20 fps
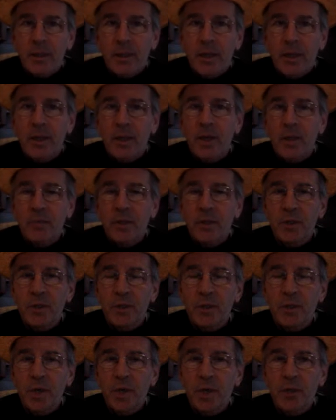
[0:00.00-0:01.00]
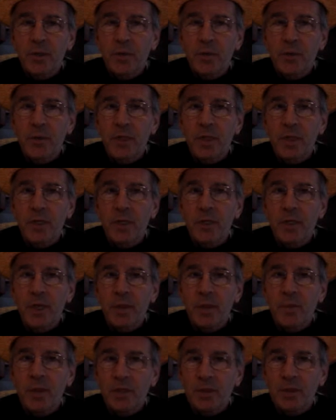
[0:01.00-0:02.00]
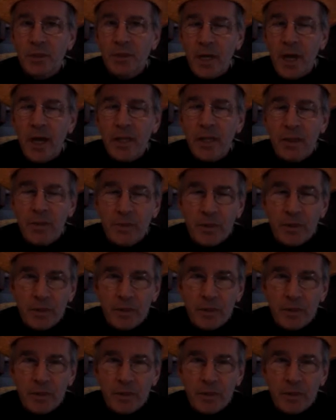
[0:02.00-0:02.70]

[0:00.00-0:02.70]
they come to this country claiming asylum,